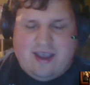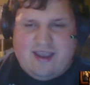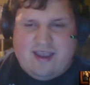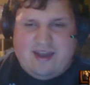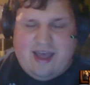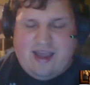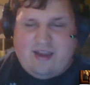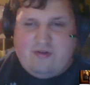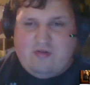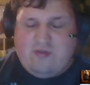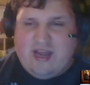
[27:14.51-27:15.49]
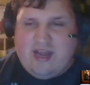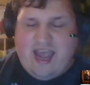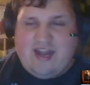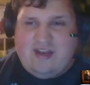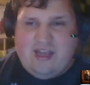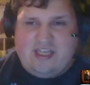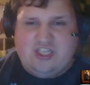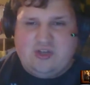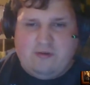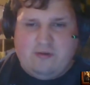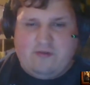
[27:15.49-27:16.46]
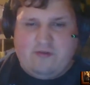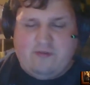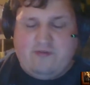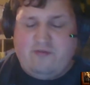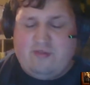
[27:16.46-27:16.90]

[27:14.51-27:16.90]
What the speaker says: And I don't really had an issue with it